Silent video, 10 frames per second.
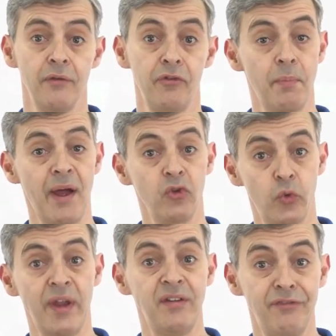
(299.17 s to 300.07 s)
for about
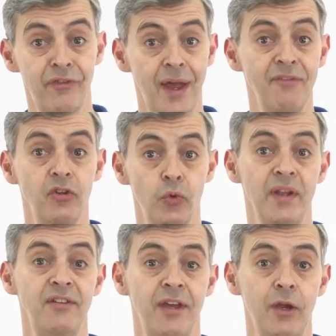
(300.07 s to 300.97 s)
25 to
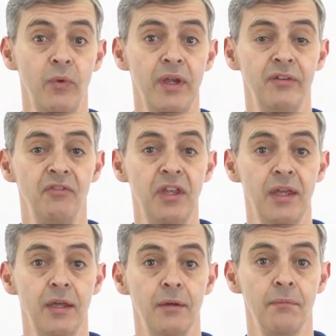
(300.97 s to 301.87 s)
28 weeks of the
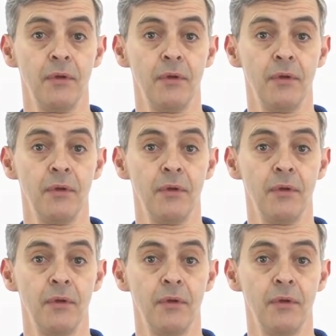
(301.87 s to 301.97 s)
year.